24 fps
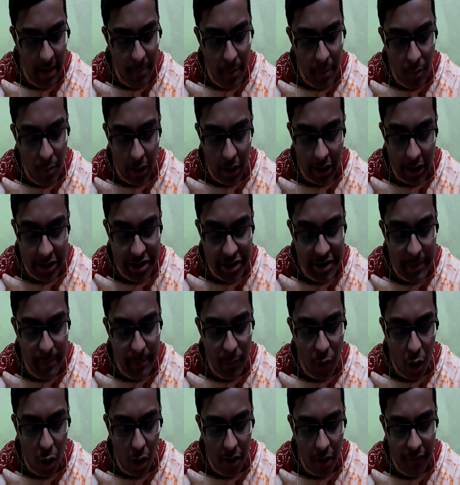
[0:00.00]
If he worship
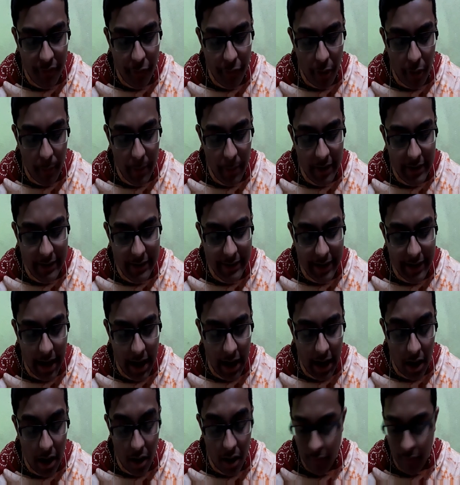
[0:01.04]
God from a
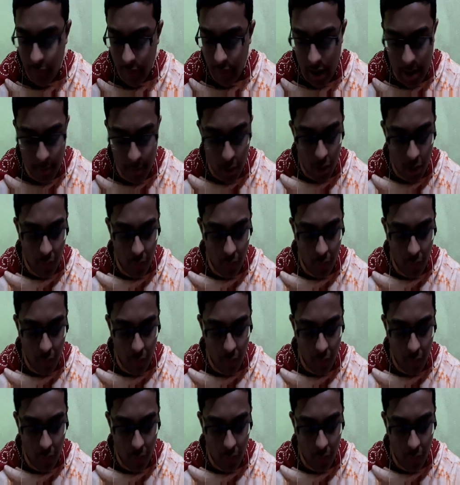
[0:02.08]
desire of fame